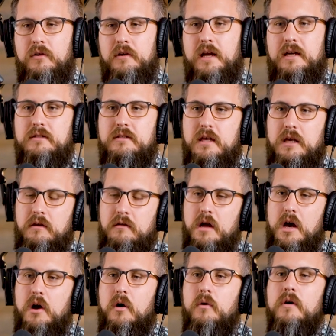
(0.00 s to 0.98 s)
And next thing you
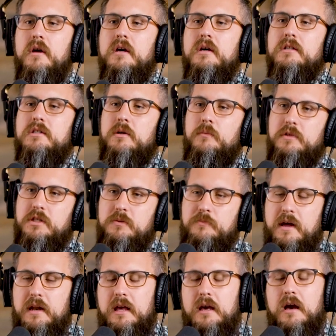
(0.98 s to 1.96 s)
know, someone's
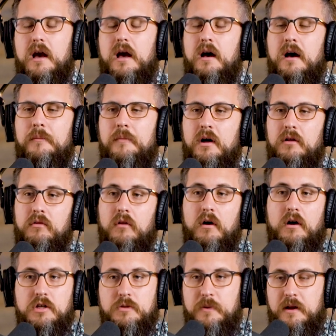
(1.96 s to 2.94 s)
spending um, a
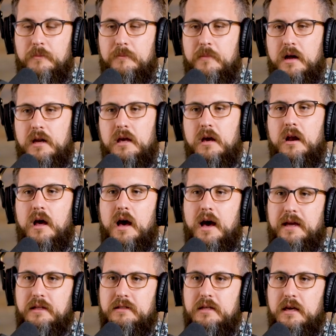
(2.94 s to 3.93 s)
large amount of money on a
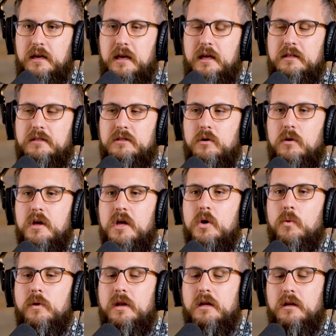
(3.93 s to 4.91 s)
high ticket. So,
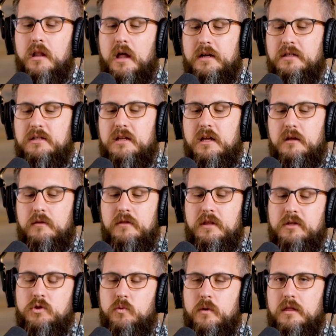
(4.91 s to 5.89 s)
we did a lot of study of
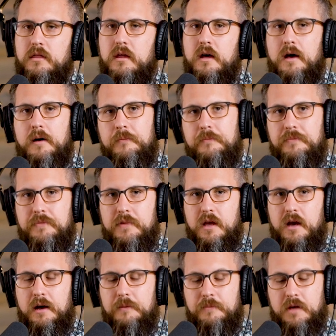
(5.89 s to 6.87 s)
this with um,
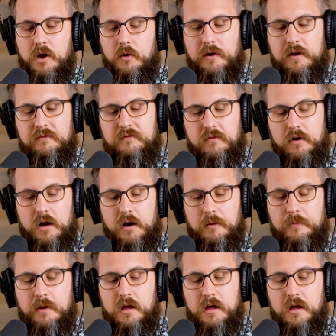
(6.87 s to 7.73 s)
um, going from